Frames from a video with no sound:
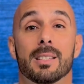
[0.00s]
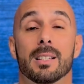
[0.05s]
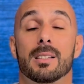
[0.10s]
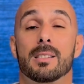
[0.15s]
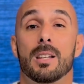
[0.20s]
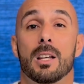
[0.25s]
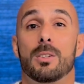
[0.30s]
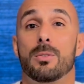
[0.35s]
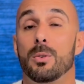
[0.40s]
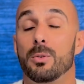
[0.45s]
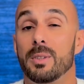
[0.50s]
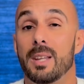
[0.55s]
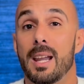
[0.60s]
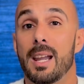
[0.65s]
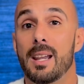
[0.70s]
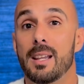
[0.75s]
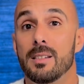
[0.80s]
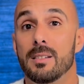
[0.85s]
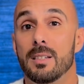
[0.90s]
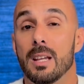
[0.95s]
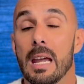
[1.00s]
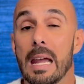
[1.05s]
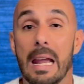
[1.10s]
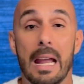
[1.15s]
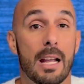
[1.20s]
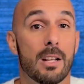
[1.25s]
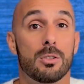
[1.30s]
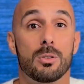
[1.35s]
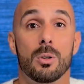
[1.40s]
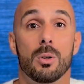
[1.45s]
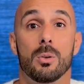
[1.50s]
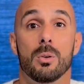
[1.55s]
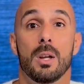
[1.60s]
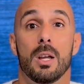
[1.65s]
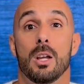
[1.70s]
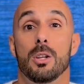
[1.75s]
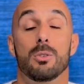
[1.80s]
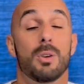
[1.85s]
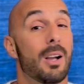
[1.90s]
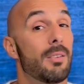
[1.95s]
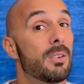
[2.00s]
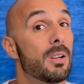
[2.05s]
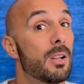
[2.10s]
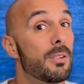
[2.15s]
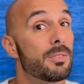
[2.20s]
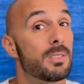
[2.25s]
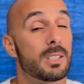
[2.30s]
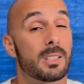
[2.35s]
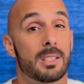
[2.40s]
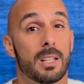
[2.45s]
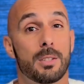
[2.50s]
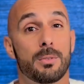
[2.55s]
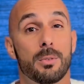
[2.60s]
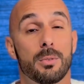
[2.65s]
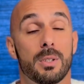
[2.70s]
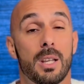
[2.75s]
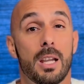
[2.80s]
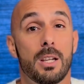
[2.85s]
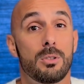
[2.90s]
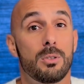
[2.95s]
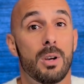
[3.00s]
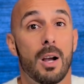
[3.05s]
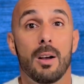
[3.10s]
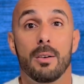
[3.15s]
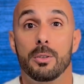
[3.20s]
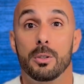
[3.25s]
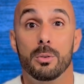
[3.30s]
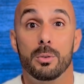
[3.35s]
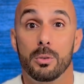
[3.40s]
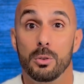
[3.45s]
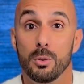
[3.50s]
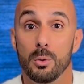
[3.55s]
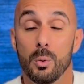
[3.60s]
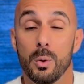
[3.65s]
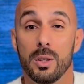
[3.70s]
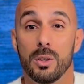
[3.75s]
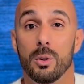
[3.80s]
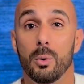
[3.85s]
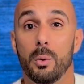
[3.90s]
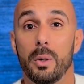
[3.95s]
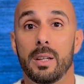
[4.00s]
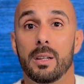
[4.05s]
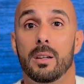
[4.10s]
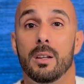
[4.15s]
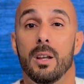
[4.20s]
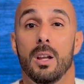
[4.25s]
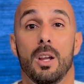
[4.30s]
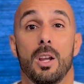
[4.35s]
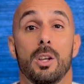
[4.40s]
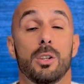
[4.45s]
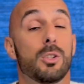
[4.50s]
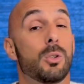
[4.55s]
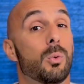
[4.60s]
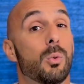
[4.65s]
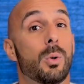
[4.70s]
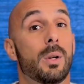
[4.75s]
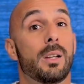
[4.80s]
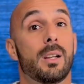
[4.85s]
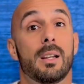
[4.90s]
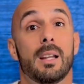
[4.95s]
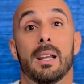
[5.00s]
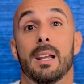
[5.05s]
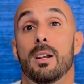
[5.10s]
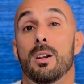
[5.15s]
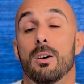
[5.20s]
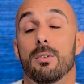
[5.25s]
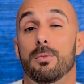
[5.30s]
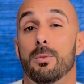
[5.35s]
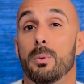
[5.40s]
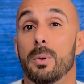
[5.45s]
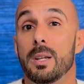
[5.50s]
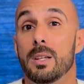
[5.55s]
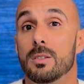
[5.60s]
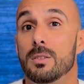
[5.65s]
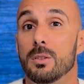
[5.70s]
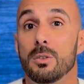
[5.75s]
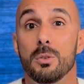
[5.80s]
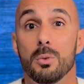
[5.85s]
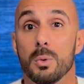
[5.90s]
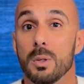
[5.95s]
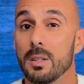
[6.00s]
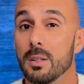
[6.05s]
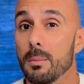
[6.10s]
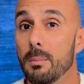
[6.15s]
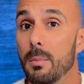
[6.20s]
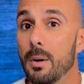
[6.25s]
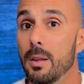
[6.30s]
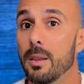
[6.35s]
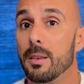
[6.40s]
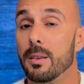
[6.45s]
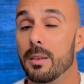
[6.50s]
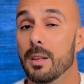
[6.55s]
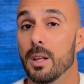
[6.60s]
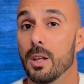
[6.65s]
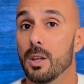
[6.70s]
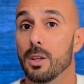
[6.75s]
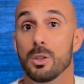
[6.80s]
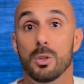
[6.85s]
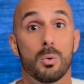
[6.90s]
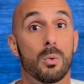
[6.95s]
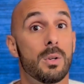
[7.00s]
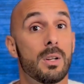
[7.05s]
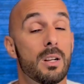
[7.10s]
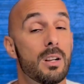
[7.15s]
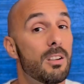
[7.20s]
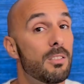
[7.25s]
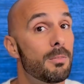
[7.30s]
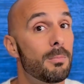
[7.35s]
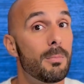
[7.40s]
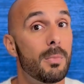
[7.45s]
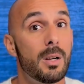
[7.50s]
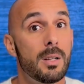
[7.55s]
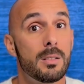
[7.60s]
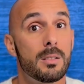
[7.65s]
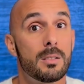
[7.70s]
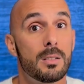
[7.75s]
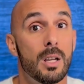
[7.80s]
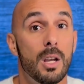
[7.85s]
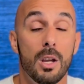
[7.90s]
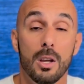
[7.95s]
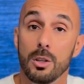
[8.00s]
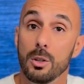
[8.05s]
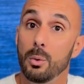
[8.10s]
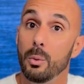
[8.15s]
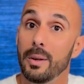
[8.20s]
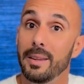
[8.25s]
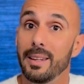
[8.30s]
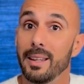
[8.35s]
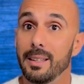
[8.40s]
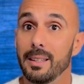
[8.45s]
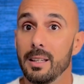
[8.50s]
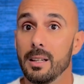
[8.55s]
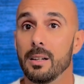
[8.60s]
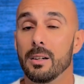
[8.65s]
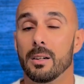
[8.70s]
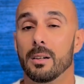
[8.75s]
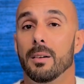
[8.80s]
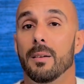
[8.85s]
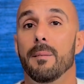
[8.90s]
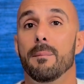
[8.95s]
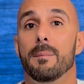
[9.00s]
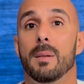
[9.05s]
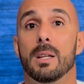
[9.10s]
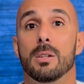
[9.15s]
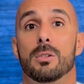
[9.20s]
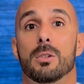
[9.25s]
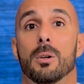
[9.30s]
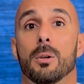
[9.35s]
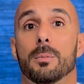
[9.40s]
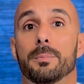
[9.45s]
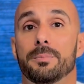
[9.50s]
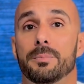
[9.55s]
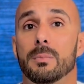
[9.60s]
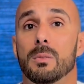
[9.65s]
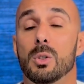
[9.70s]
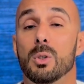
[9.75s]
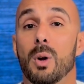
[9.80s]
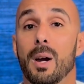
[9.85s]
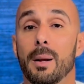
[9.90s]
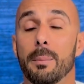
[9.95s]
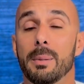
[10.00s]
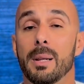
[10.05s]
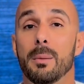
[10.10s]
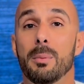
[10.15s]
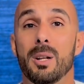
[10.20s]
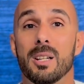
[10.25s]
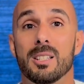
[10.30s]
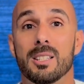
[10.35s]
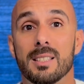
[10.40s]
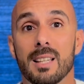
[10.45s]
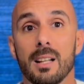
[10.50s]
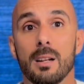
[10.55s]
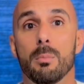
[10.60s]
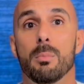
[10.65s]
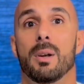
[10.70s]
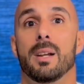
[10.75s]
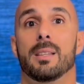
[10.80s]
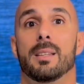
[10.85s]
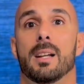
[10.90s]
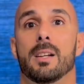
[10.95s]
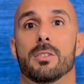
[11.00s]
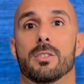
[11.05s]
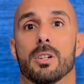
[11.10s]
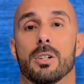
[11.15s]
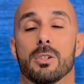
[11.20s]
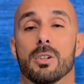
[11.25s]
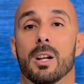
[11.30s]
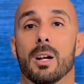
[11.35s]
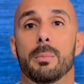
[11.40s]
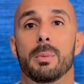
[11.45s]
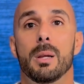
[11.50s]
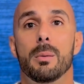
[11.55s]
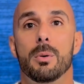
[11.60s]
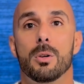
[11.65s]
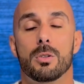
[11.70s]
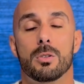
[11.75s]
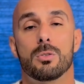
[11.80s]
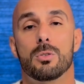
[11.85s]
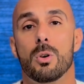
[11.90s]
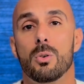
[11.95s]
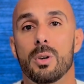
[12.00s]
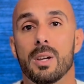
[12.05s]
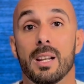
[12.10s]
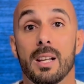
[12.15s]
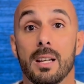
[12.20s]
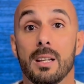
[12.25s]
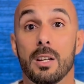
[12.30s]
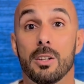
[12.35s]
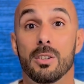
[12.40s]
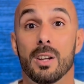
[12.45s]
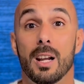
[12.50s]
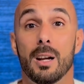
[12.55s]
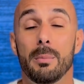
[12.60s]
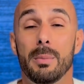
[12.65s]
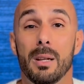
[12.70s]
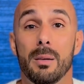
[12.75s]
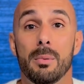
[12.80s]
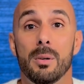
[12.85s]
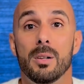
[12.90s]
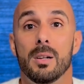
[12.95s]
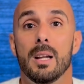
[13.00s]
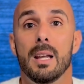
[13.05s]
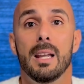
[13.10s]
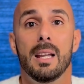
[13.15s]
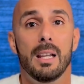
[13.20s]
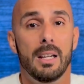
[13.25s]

successful days, and so you have enough successful days, you win the week. You win enough weeks, you win the month. You win enough months, you win the year. And so you got to be able to celebrate that shit. You got to be able to soak it in, and you got to be able to,